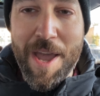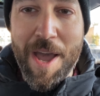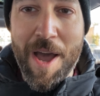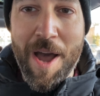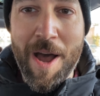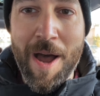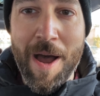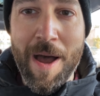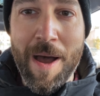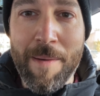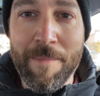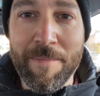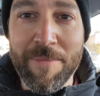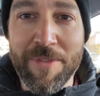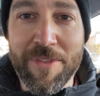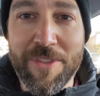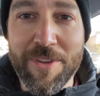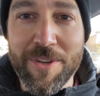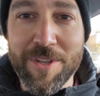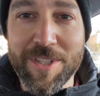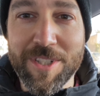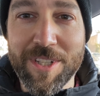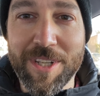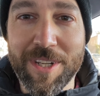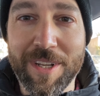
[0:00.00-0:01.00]

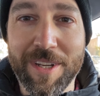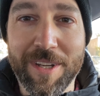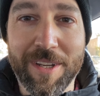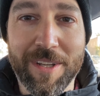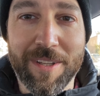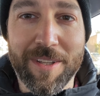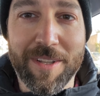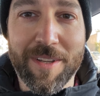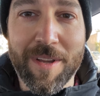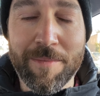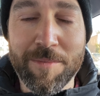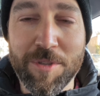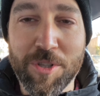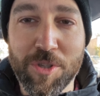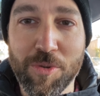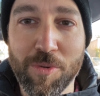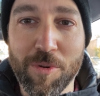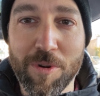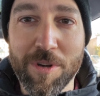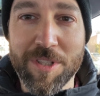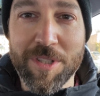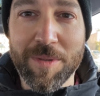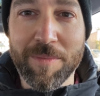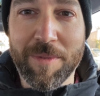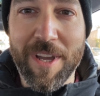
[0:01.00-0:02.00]
There's, I'm
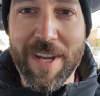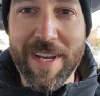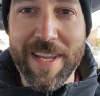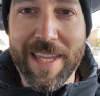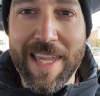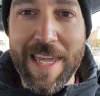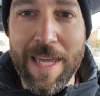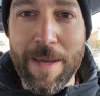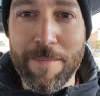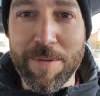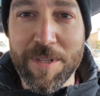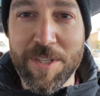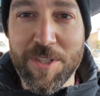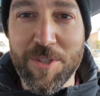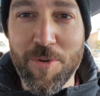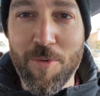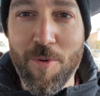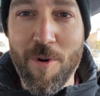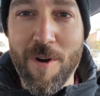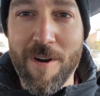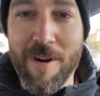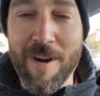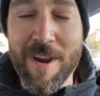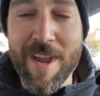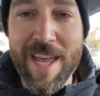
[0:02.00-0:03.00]
sure, some kind of campus
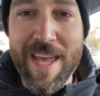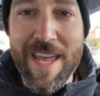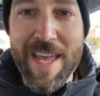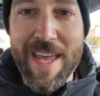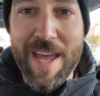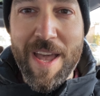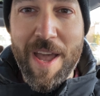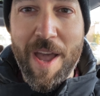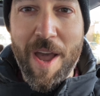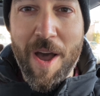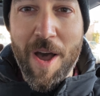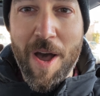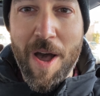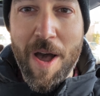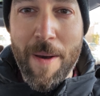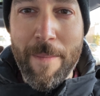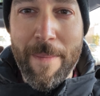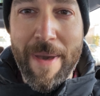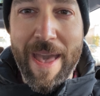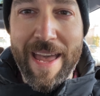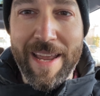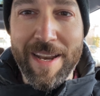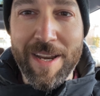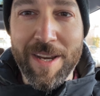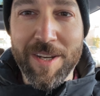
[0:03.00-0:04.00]
tour
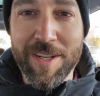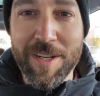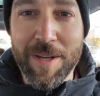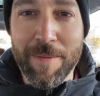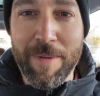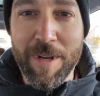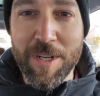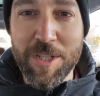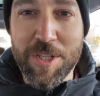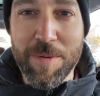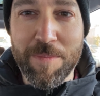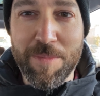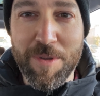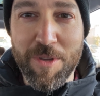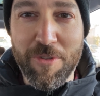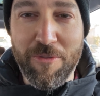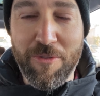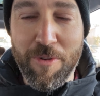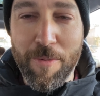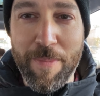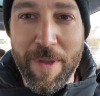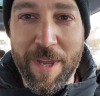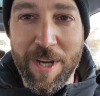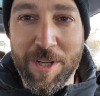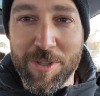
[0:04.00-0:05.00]
and a bunch of
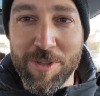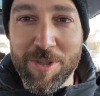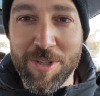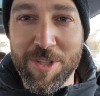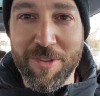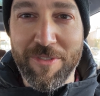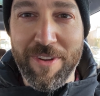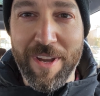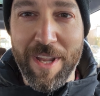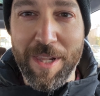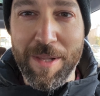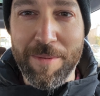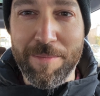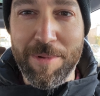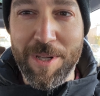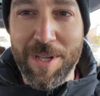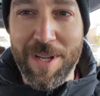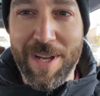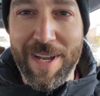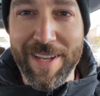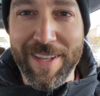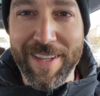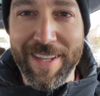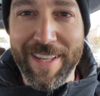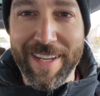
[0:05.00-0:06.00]
beautiful pictures available
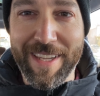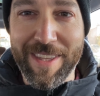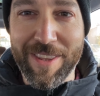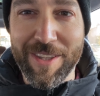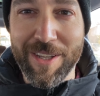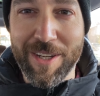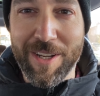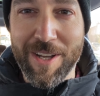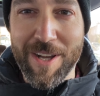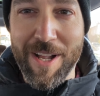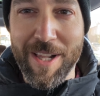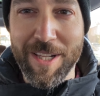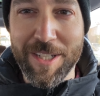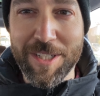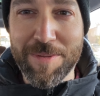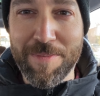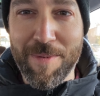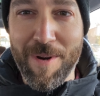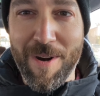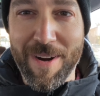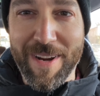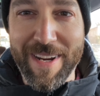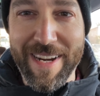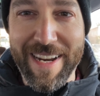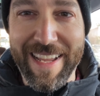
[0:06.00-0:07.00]
on like the college
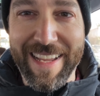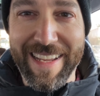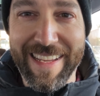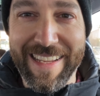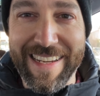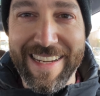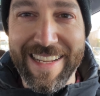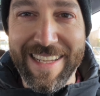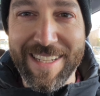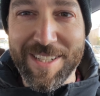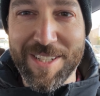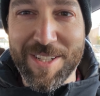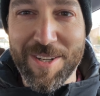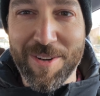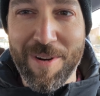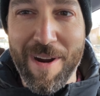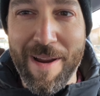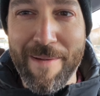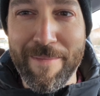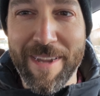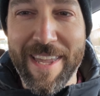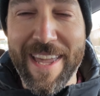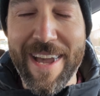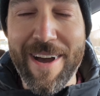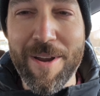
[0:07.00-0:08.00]
marketing and
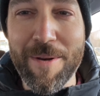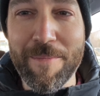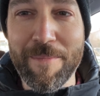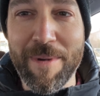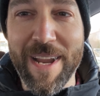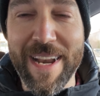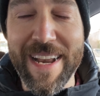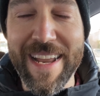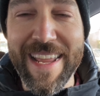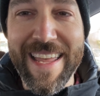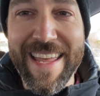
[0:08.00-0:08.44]
Instagram account, but